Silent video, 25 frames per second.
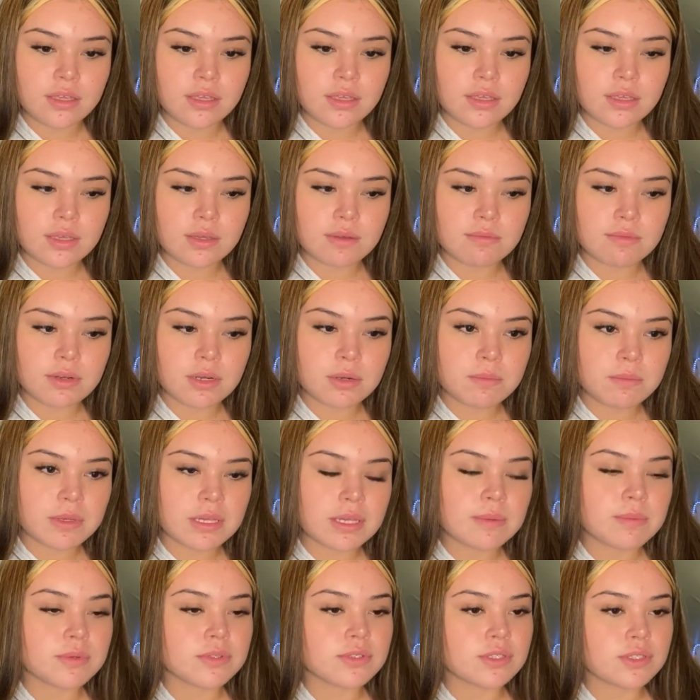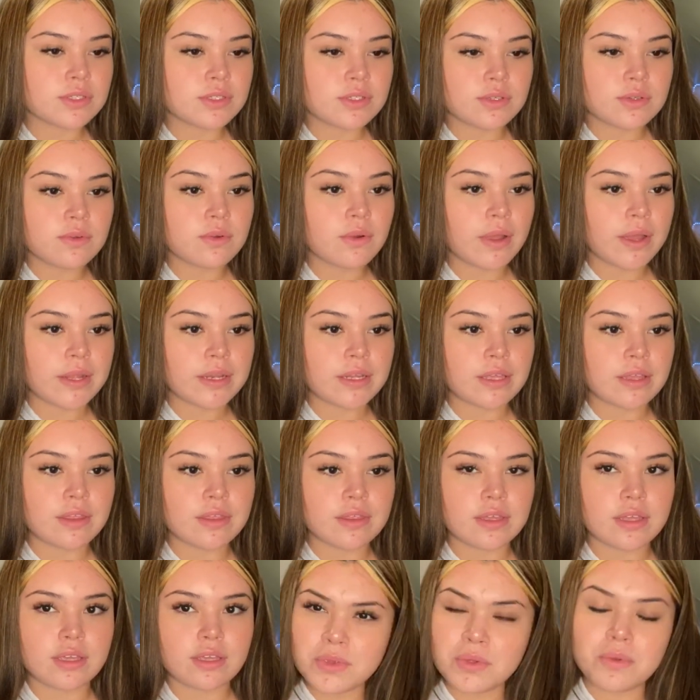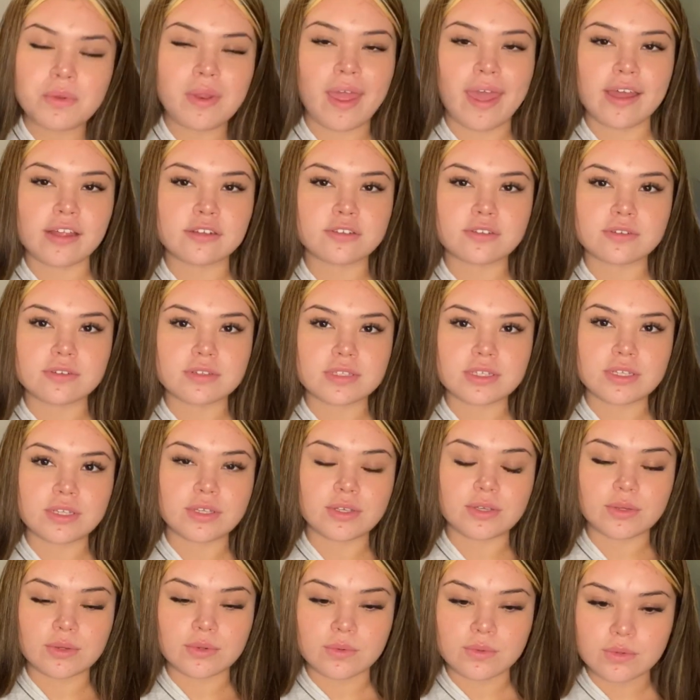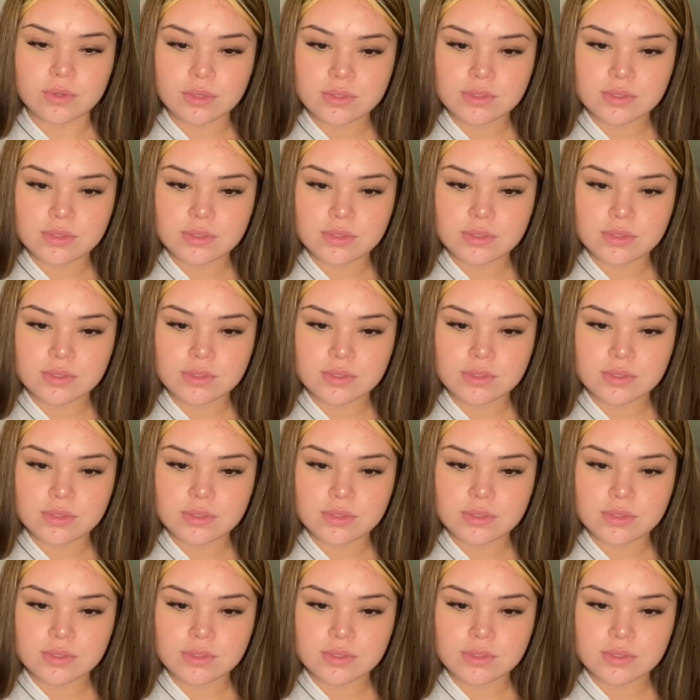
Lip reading: you won't be able to do anything you naturally do.